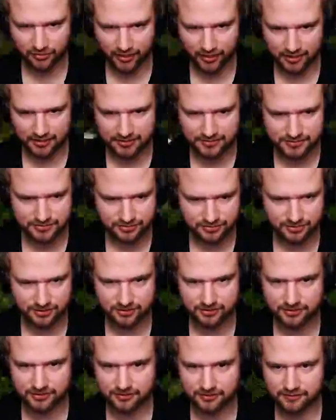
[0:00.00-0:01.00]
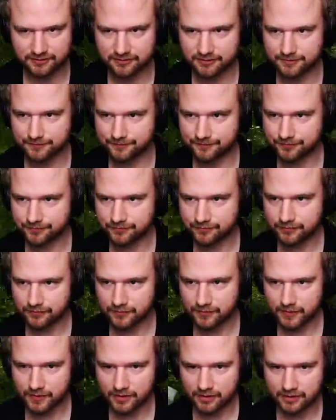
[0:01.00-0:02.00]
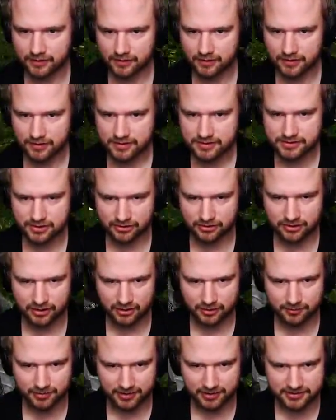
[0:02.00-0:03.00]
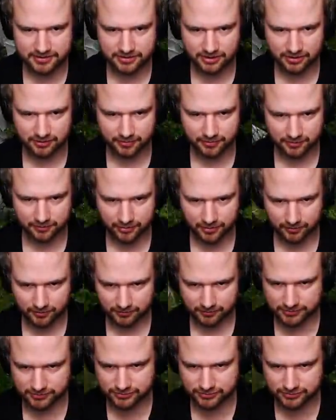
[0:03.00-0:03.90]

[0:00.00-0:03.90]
Elintor units. So not a big problem.